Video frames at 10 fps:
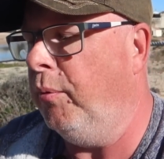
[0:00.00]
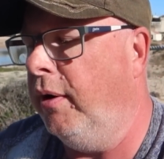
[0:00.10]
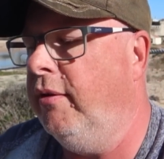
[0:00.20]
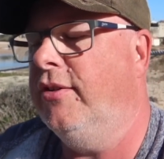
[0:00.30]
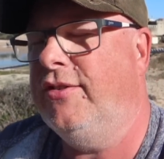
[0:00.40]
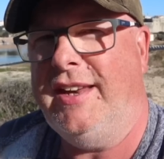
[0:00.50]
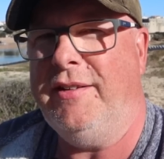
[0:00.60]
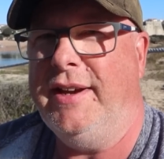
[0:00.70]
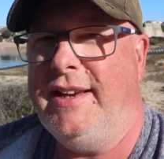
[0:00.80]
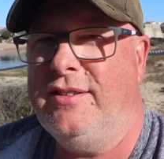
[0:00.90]
Whereas
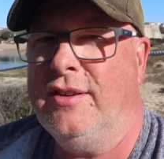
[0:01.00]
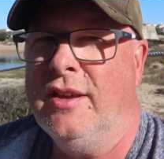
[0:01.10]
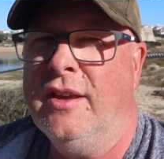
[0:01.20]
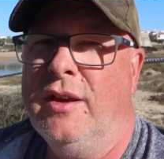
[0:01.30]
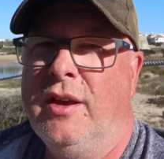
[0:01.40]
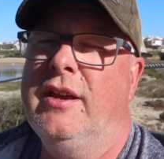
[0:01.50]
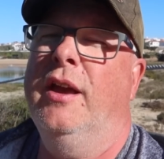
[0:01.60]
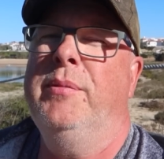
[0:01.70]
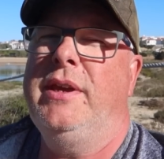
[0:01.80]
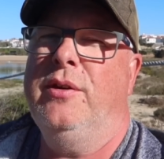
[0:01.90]
series
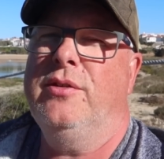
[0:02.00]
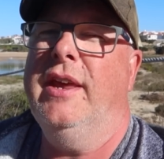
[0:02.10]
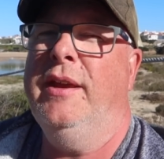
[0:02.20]
can be used